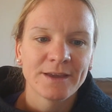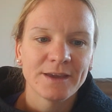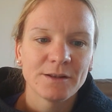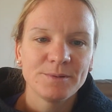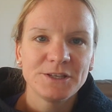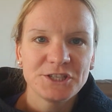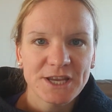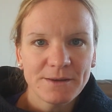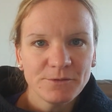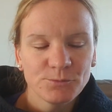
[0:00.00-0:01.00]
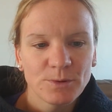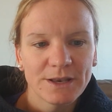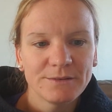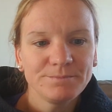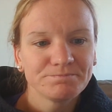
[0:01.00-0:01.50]
It'll be James
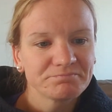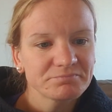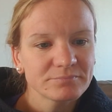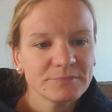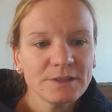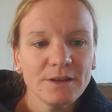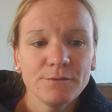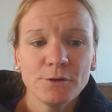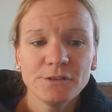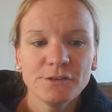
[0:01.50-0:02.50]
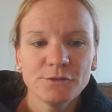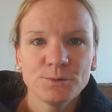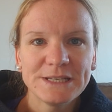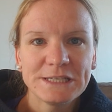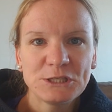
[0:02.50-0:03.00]
1, verses
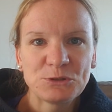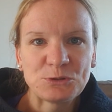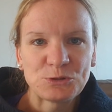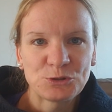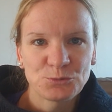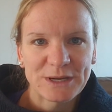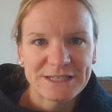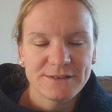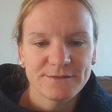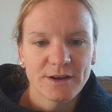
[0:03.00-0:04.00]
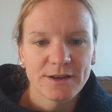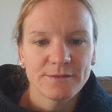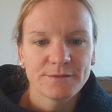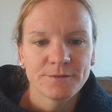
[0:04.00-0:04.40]
22 to 25.